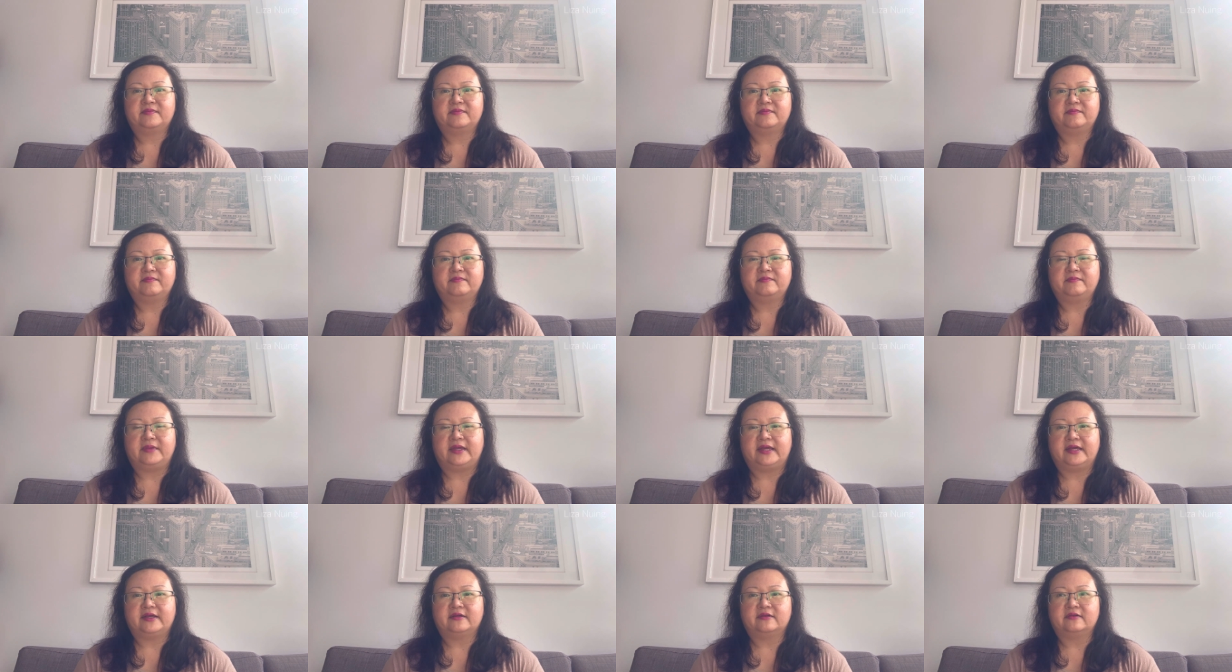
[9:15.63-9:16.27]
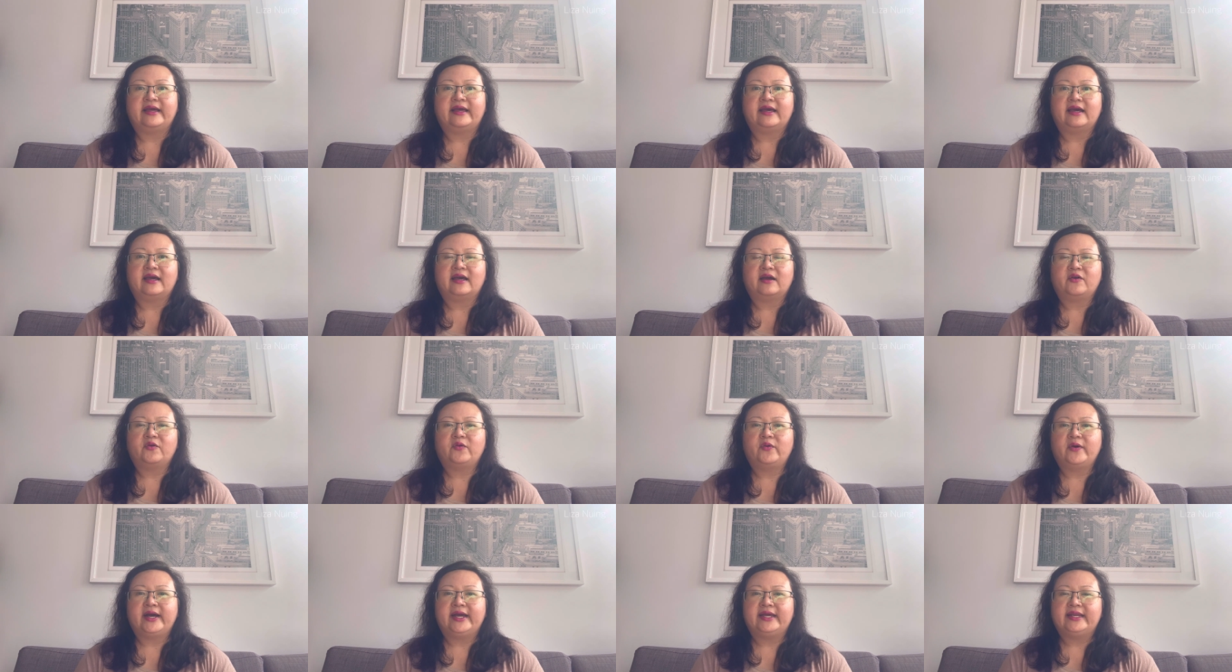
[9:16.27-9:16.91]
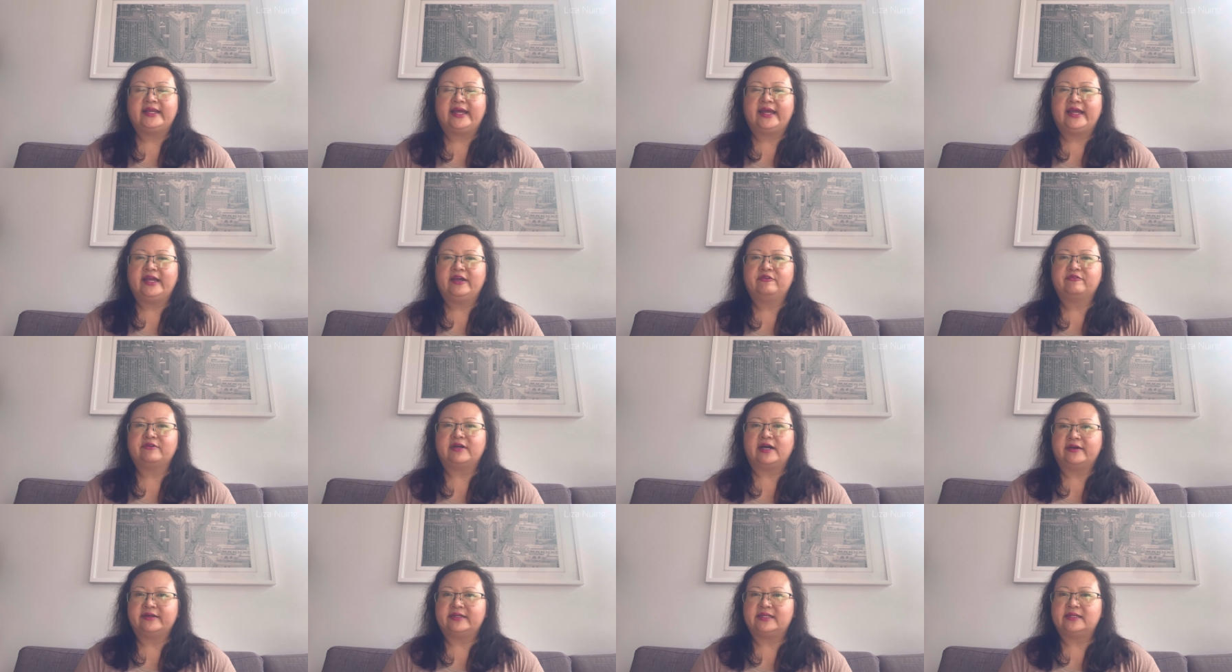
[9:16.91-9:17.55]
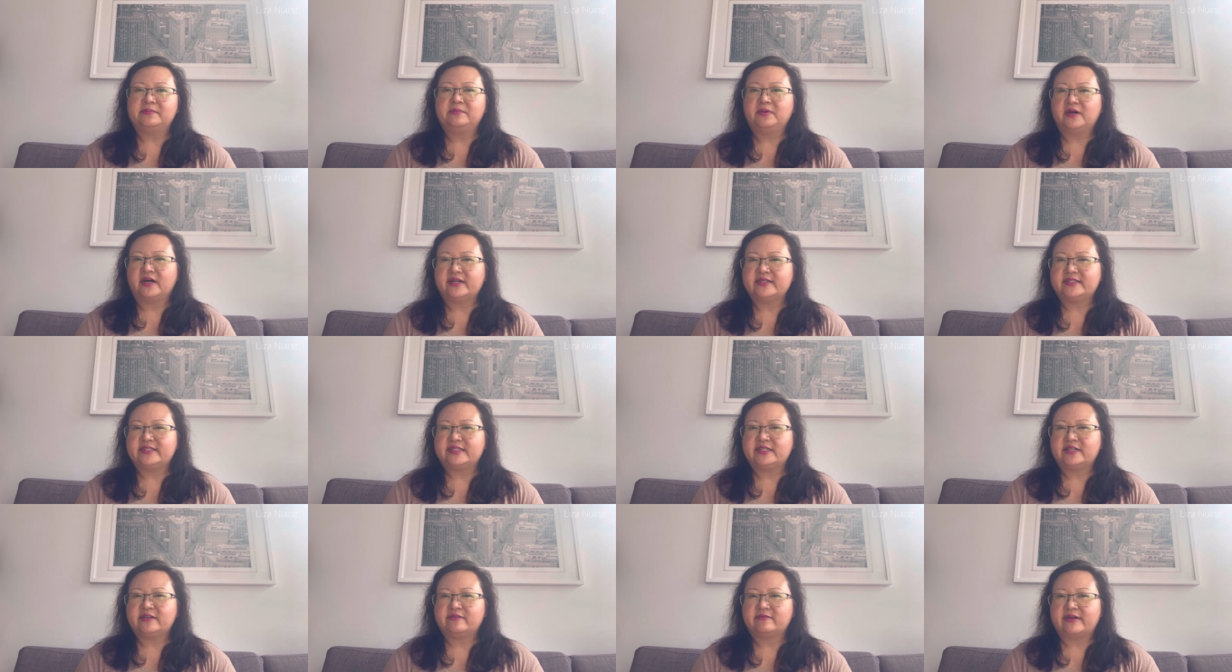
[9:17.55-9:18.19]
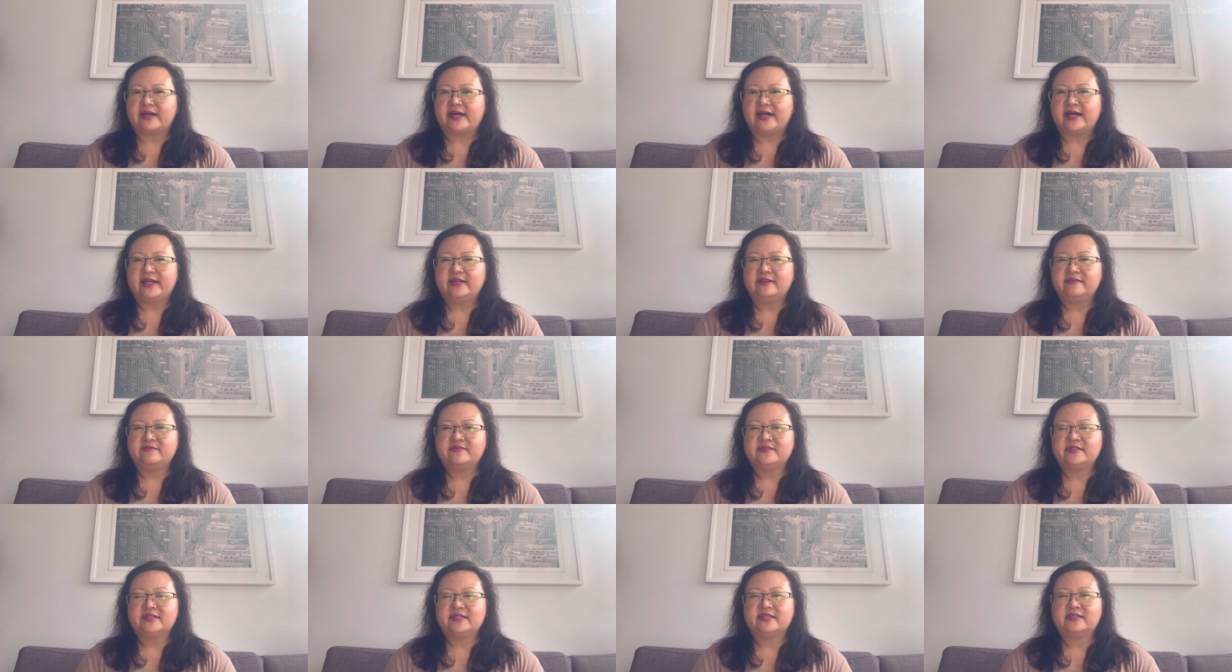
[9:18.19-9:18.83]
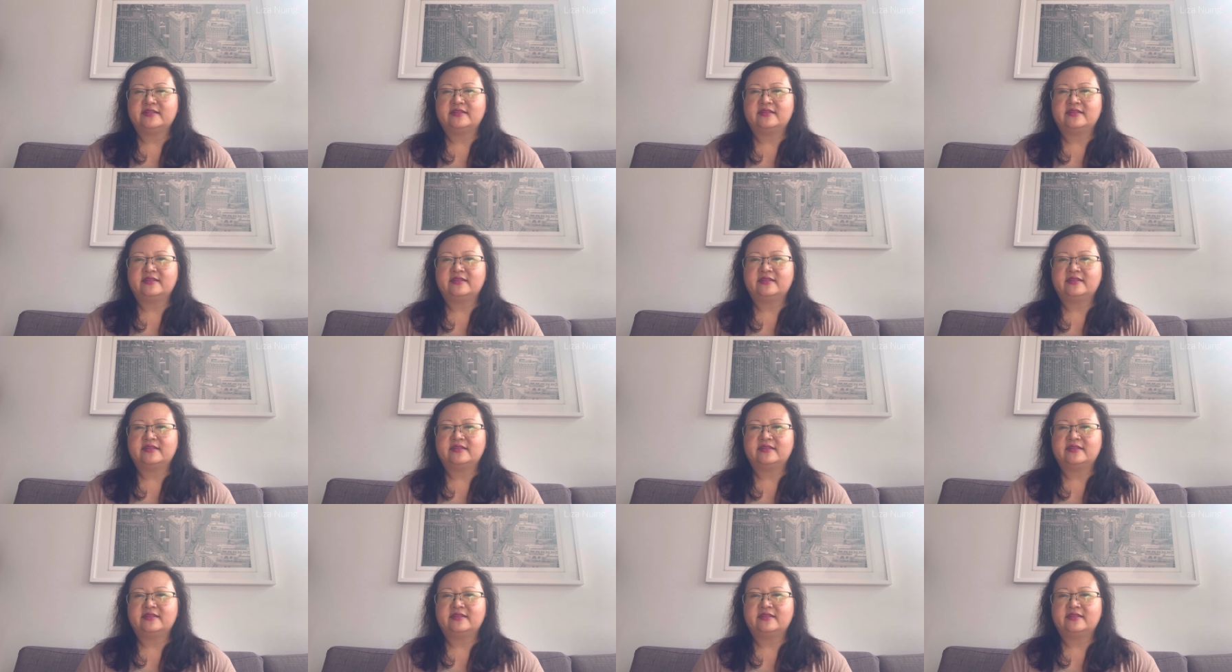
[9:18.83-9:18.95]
meal, quite a rowdy party arrived.